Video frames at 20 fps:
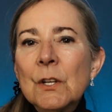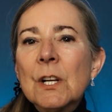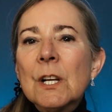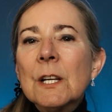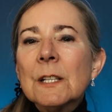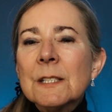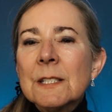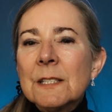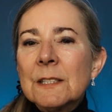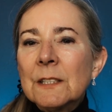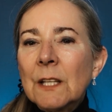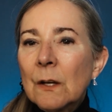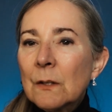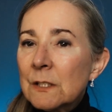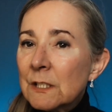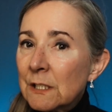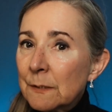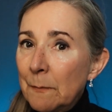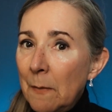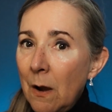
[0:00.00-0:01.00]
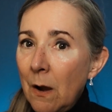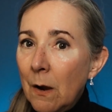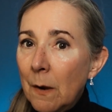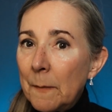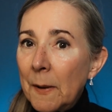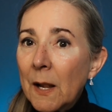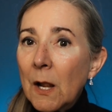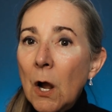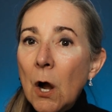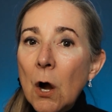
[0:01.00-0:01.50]
can start small
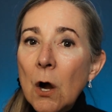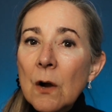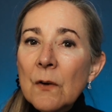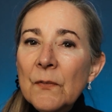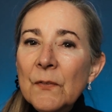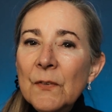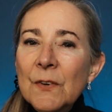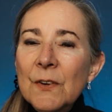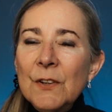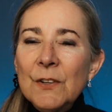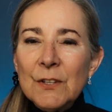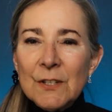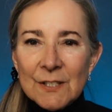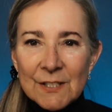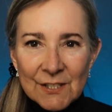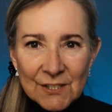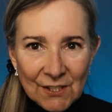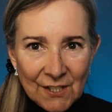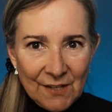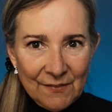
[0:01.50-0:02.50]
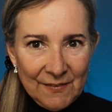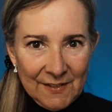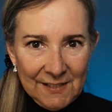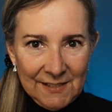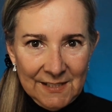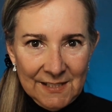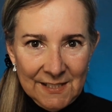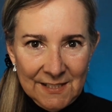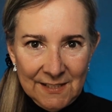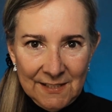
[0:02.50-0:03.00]
by offering your
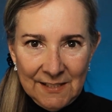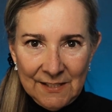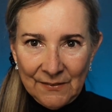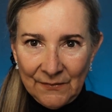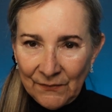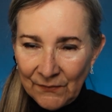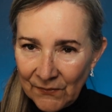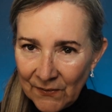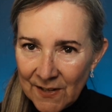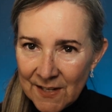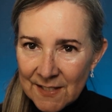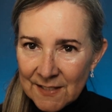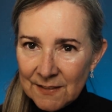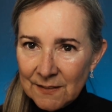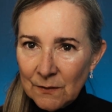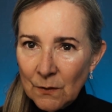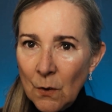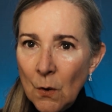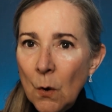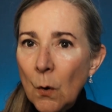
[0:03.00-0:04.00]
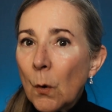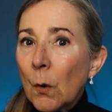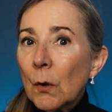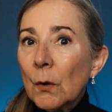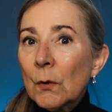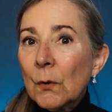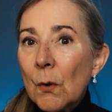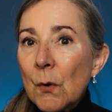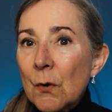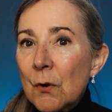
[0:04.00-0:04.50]
services to friends or
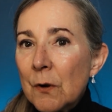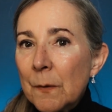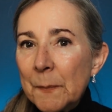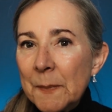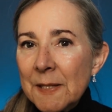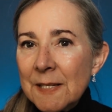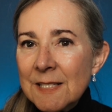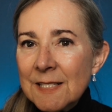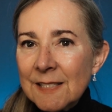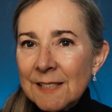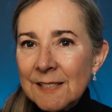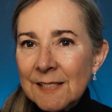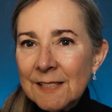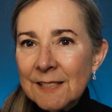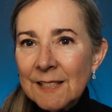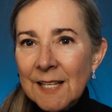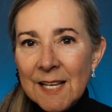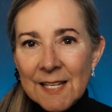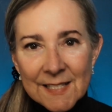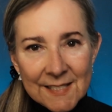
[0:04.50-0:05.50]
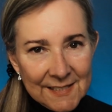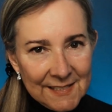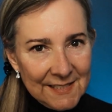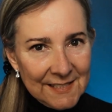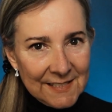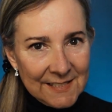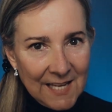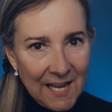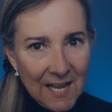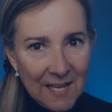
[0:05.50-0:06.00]
local businesses and then
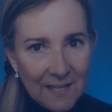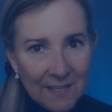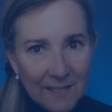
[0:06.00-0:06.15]
scale